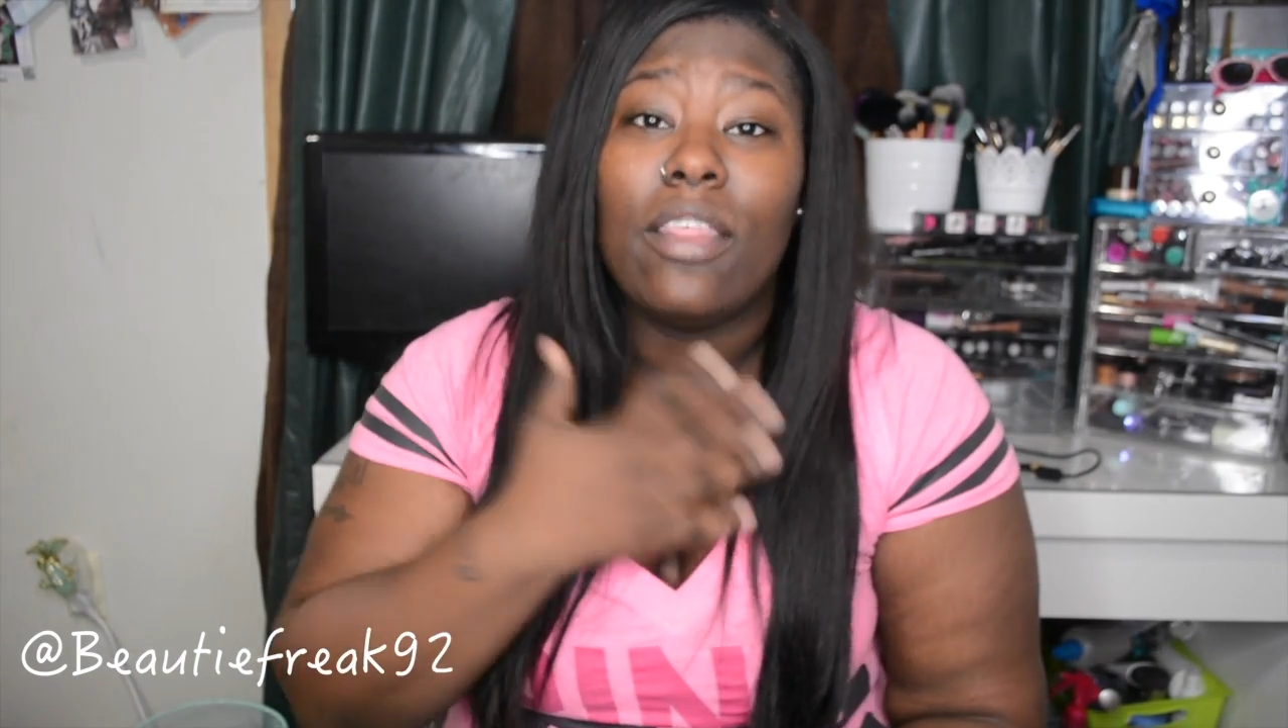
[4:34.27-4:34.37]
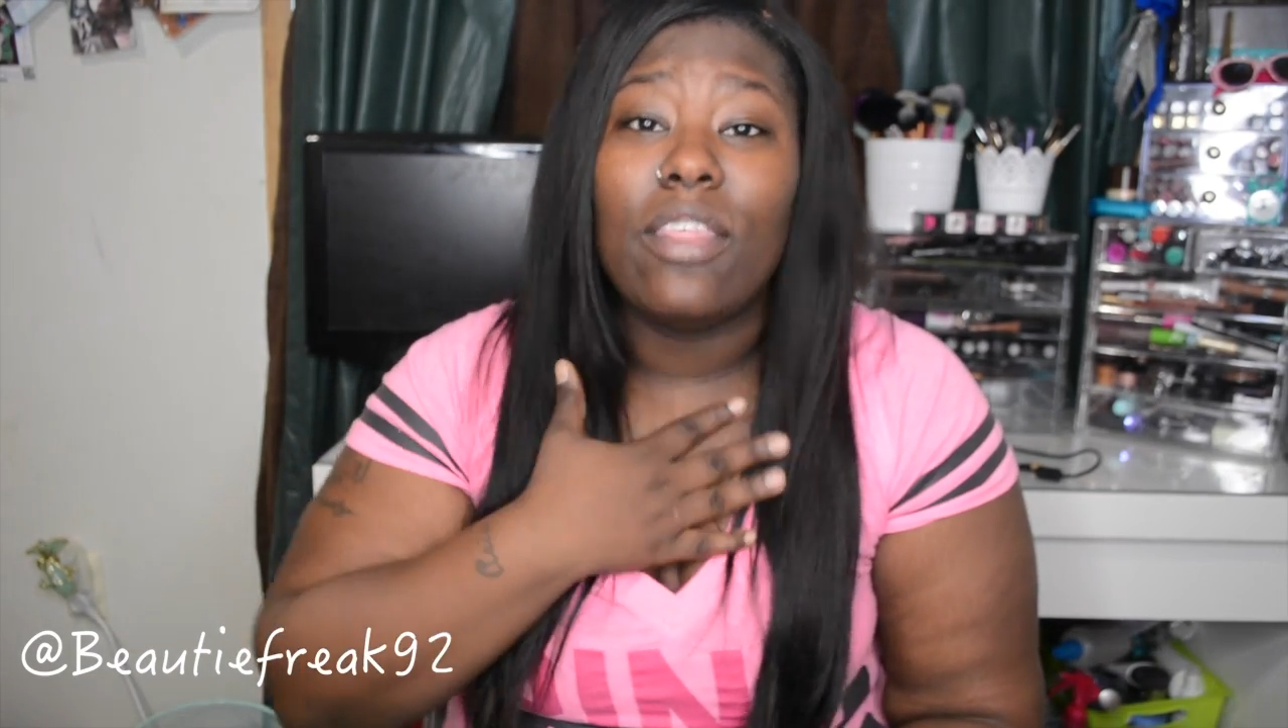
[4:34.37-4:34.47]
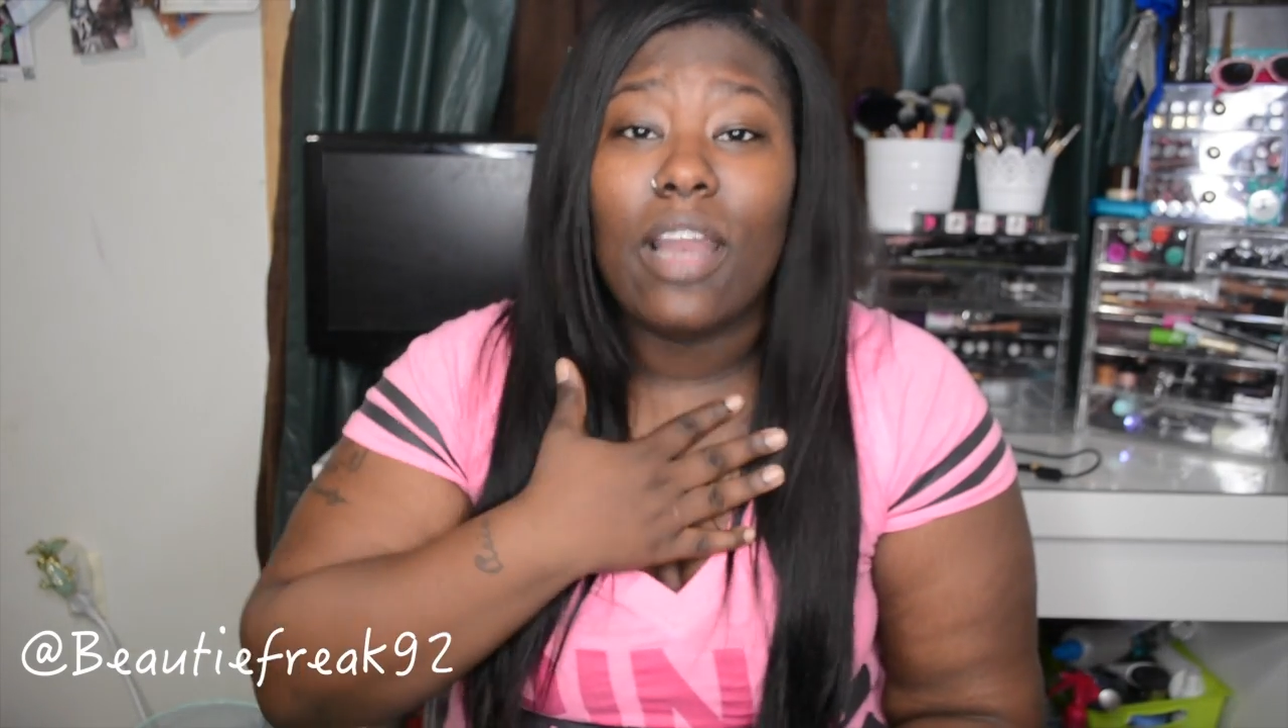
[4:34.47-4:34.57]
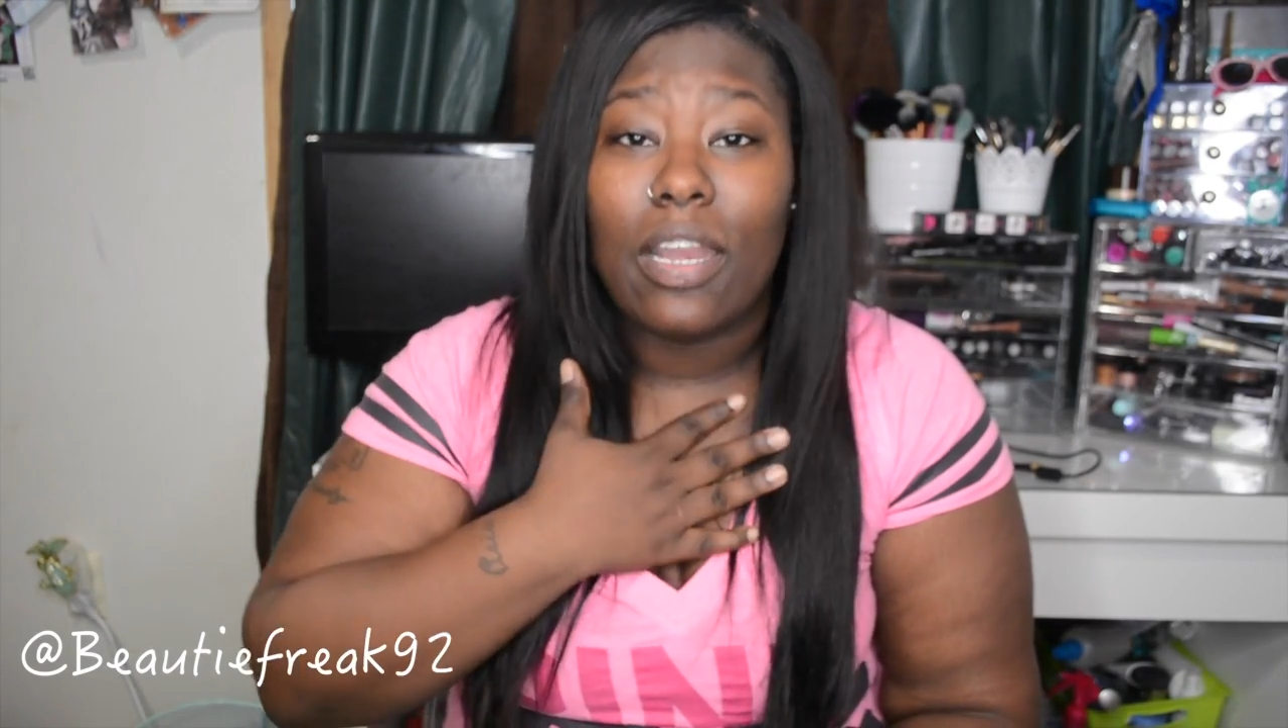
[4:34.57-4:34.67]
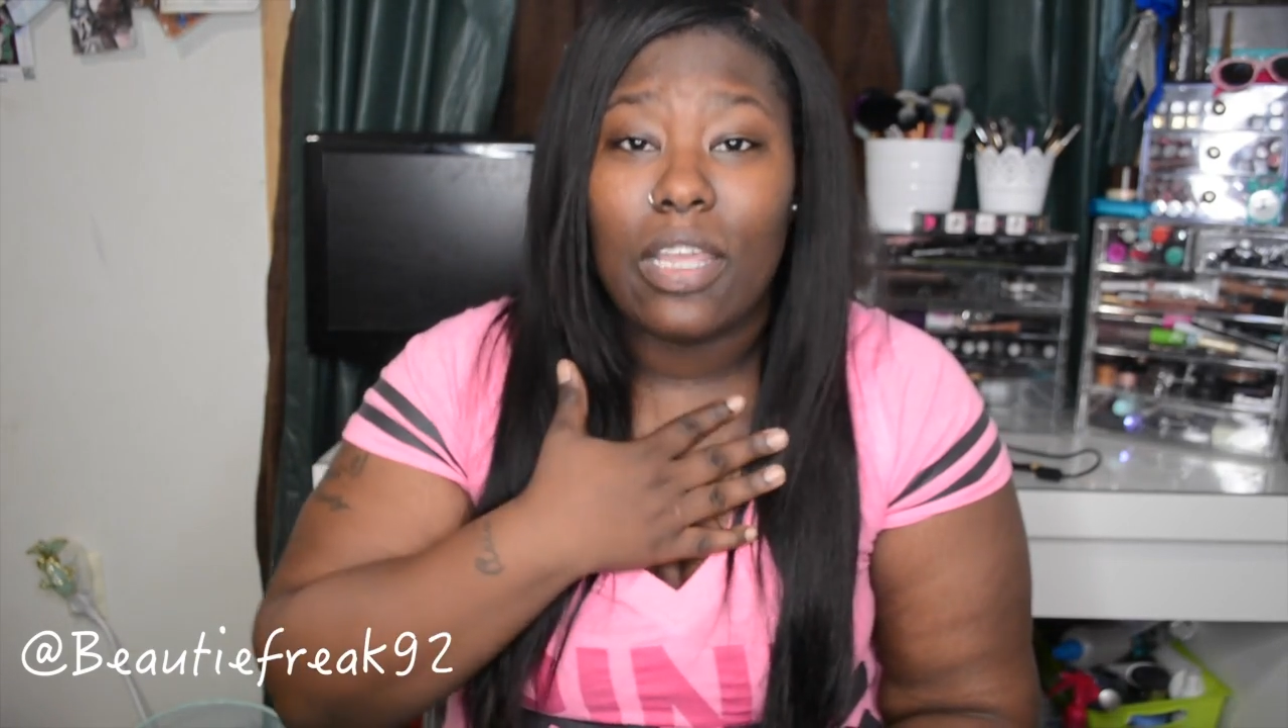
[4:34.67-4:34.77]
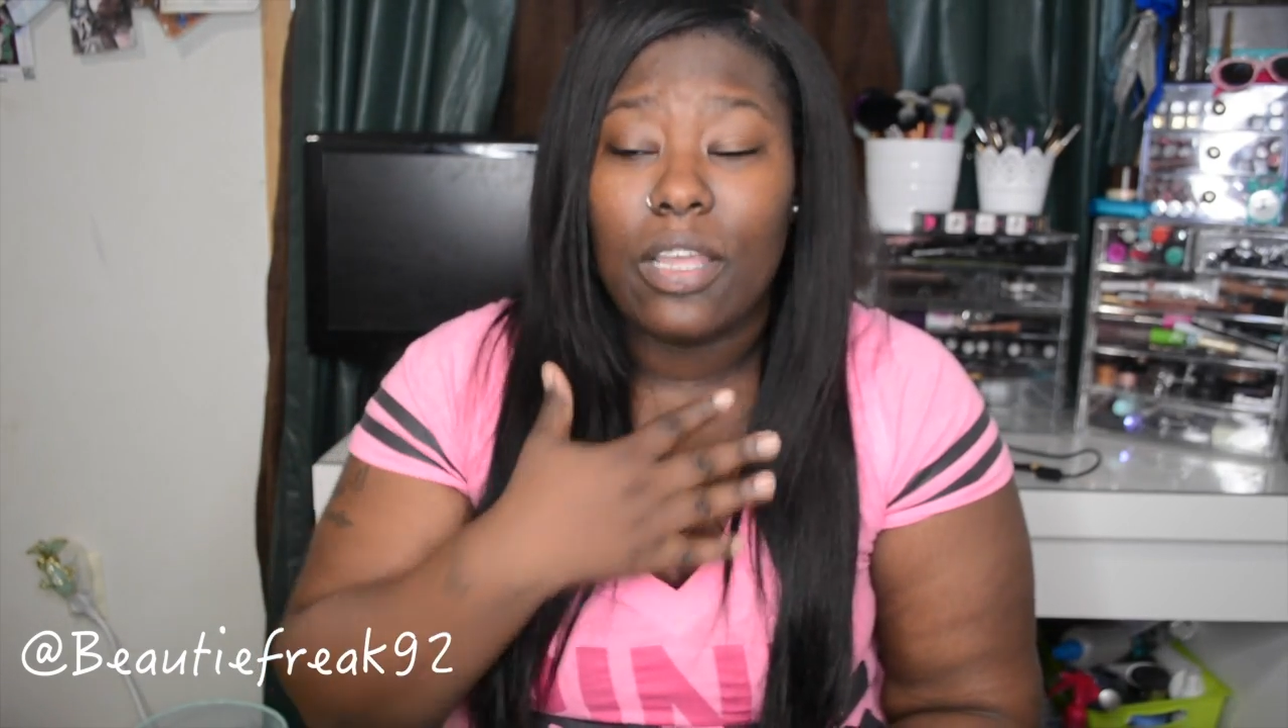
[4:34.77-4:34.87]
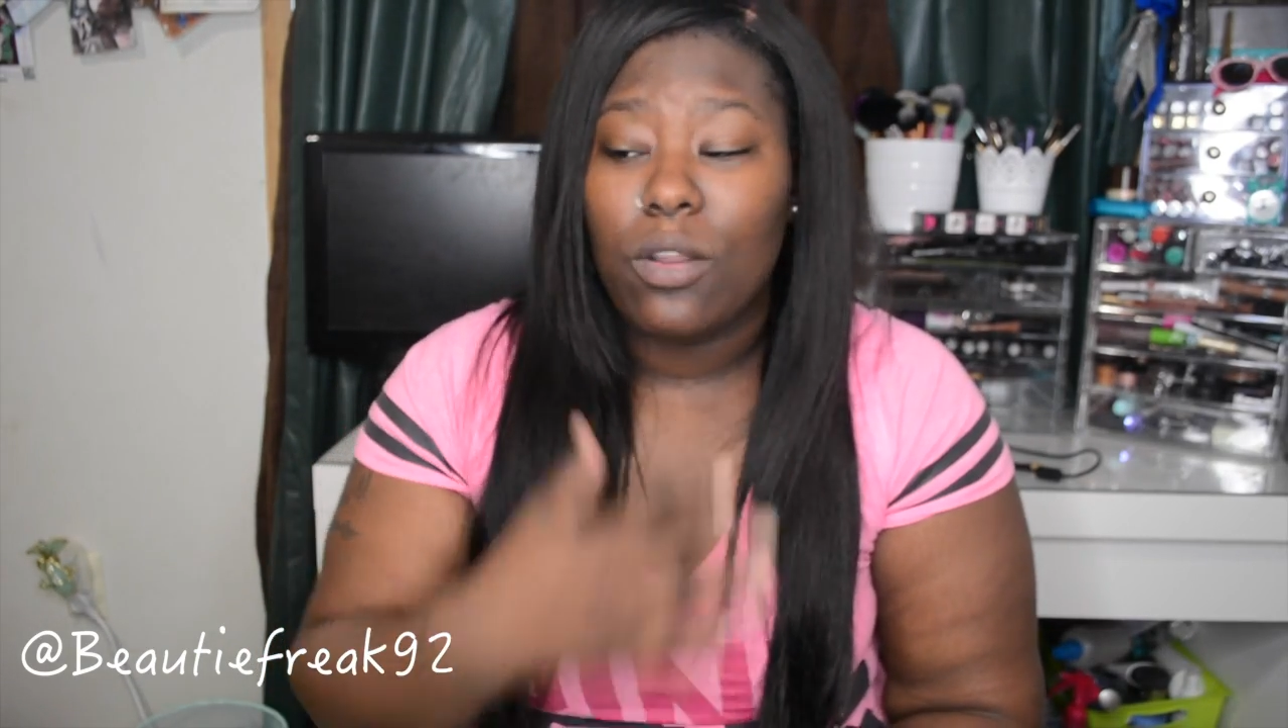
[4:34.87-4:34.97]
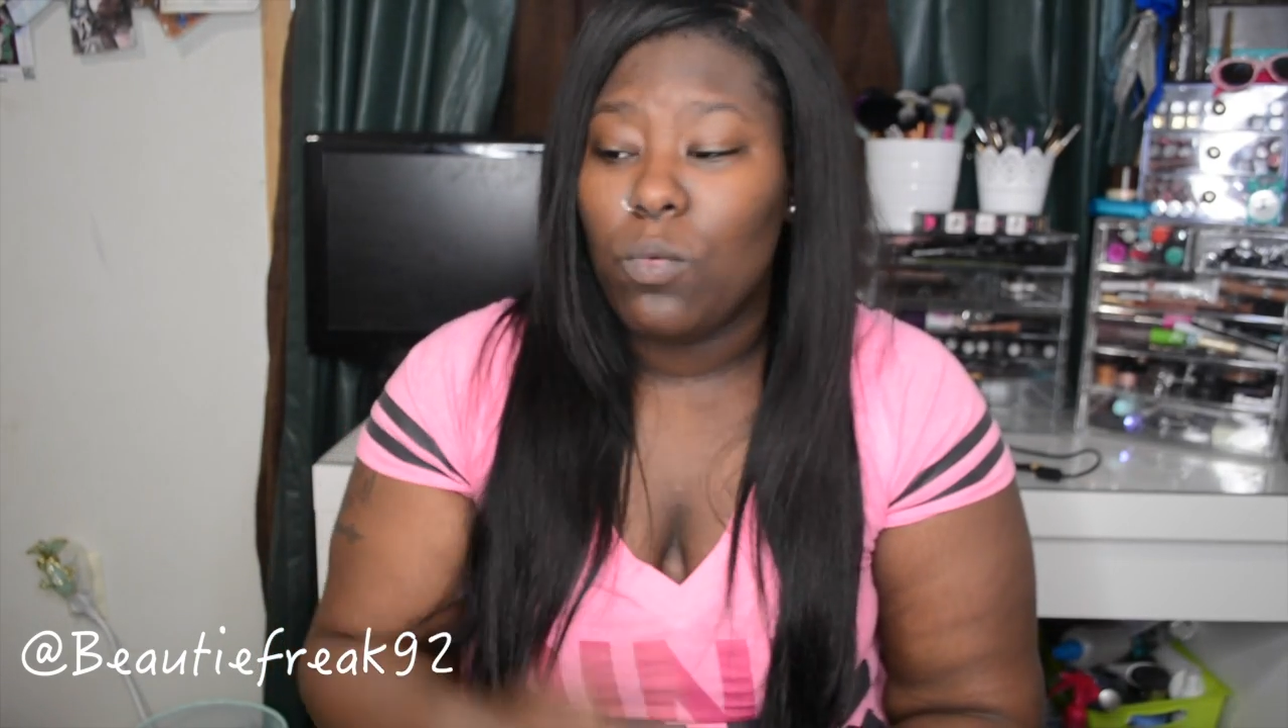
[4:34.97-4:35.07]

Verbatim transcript: that I did